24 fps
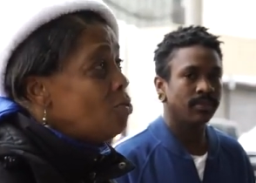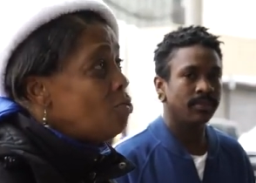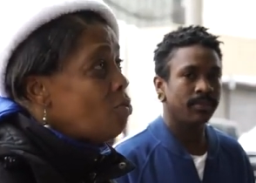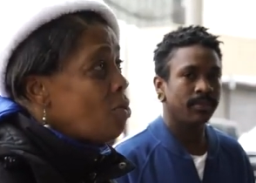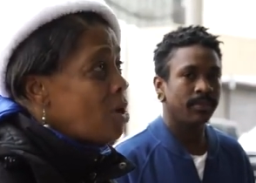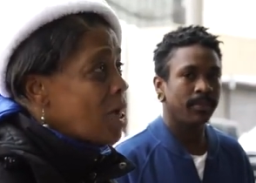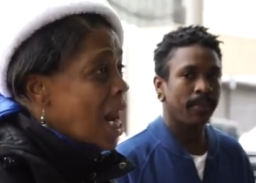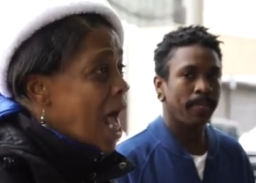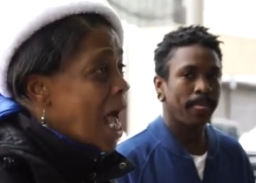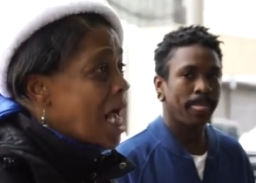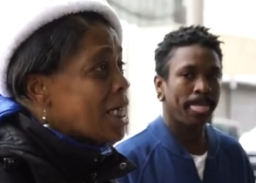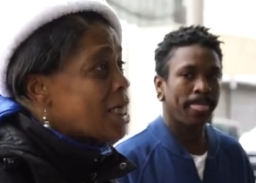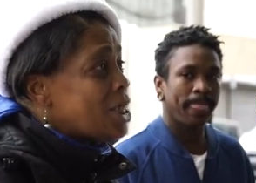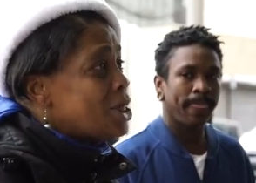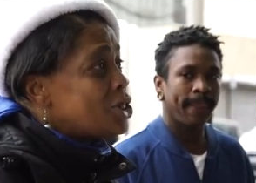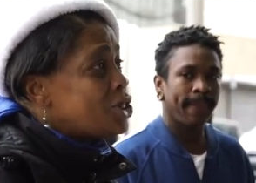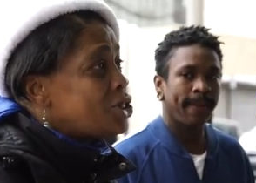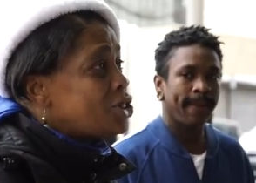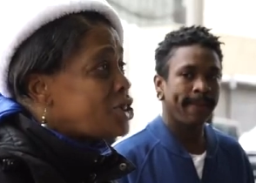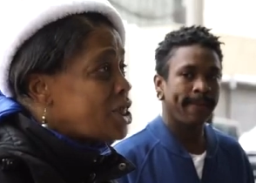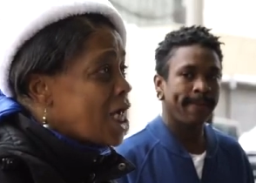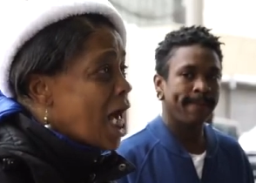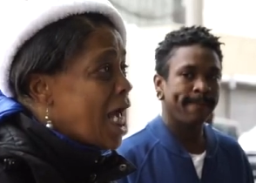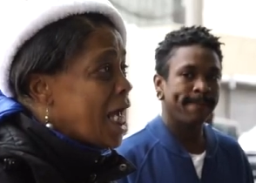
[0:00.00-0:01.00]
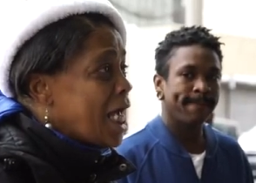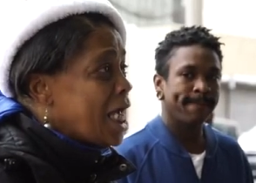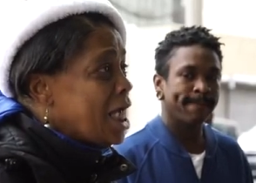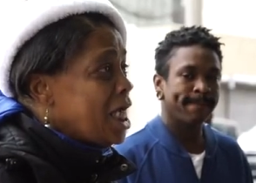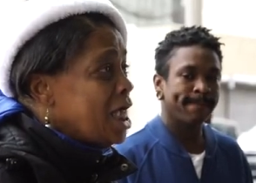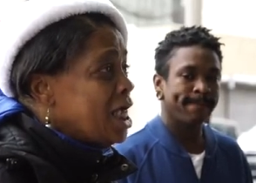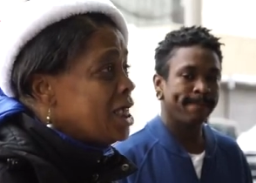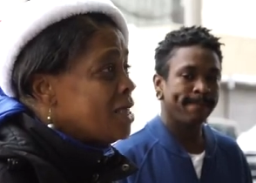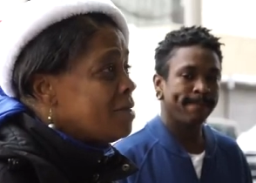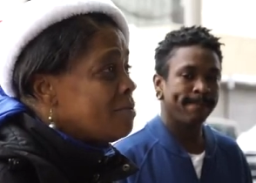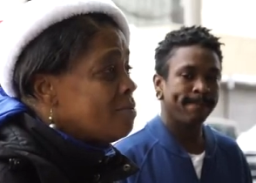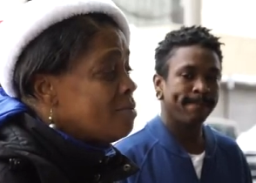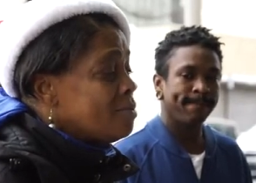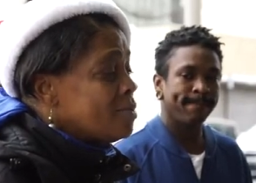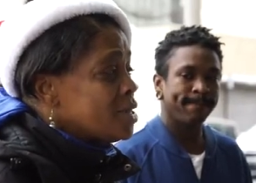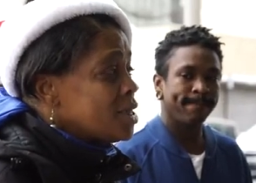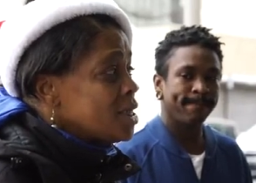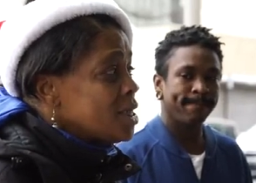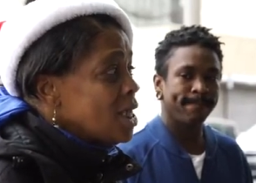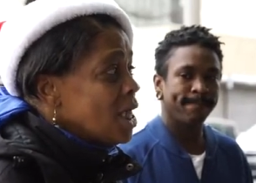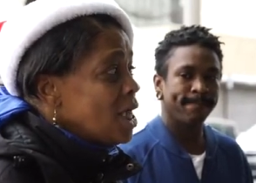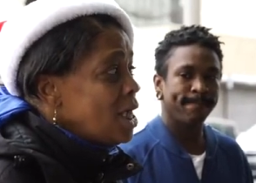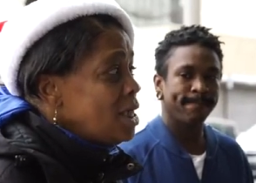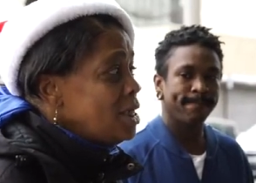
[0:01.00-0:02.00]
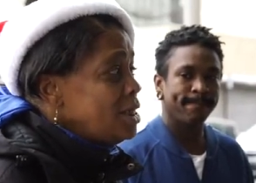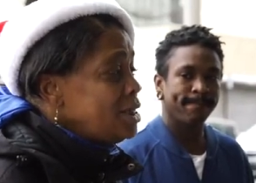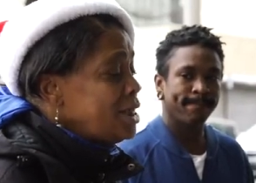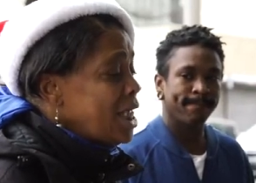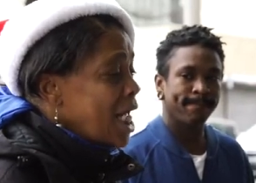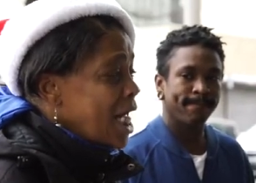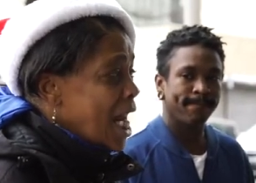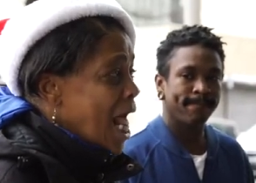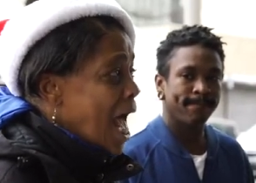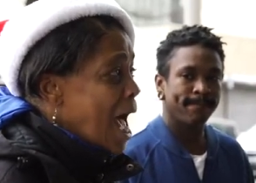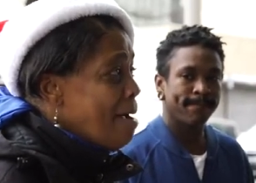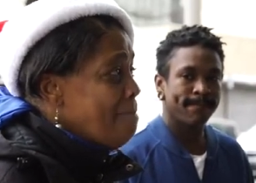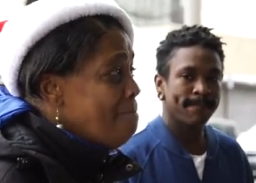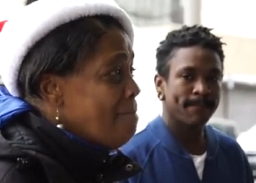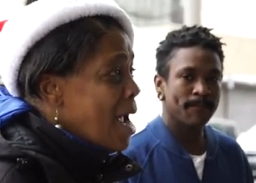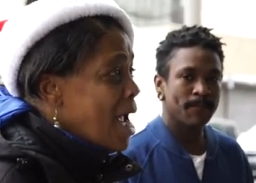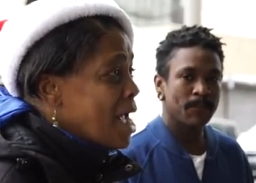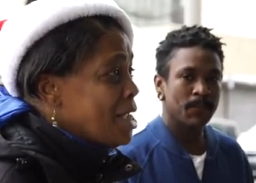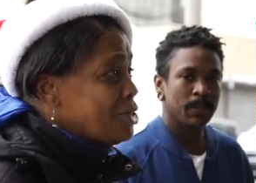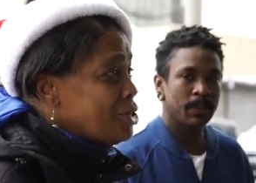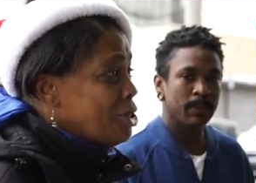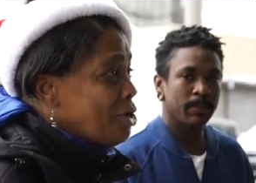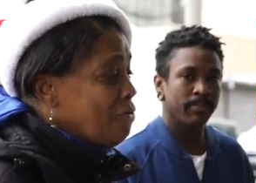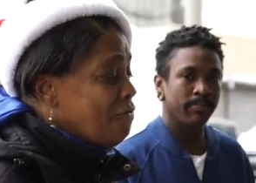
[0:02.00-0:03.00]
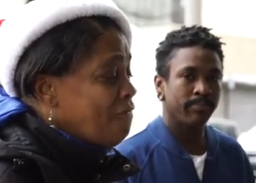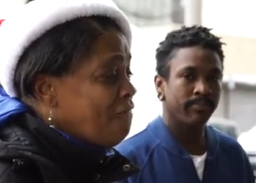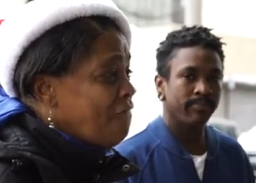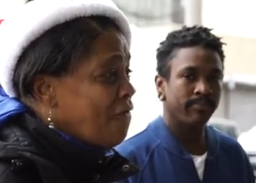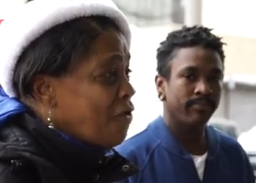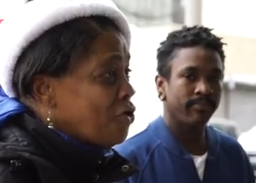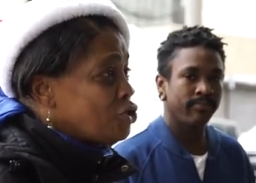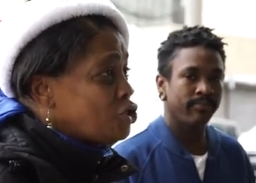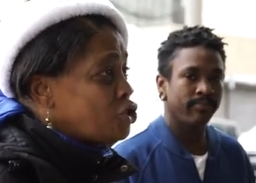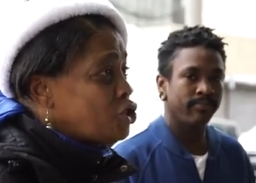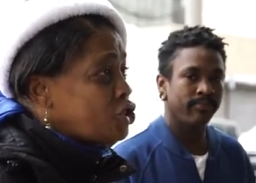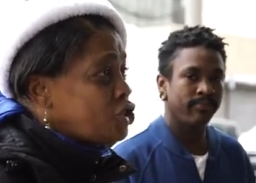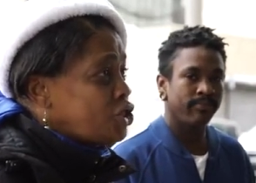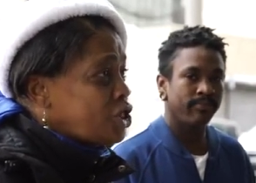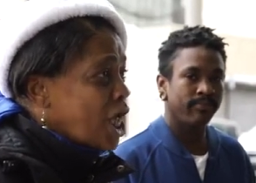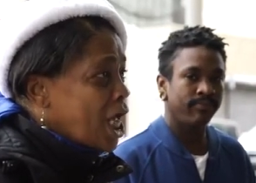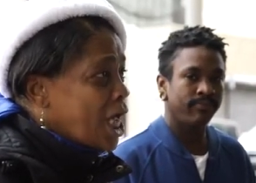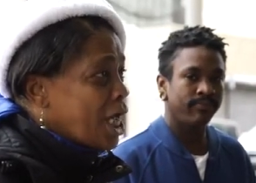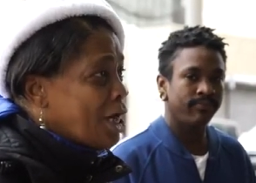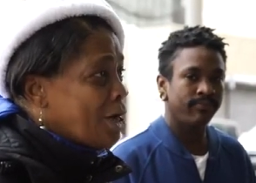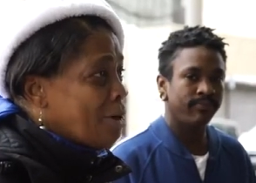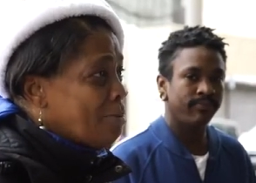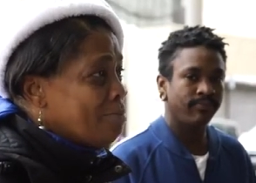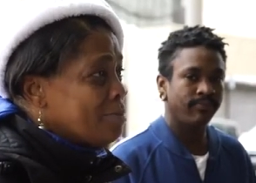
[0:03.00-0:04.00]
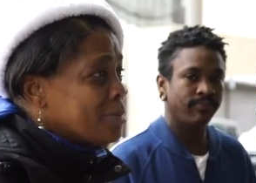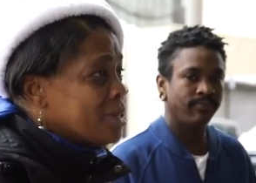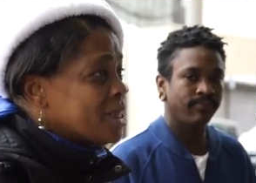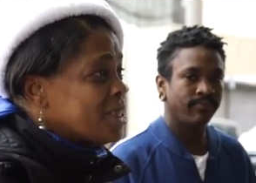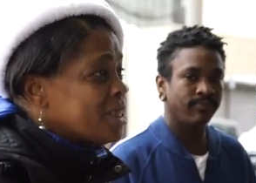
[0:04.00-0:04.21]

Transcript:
Speaker 1: What I can say, that I made the first step.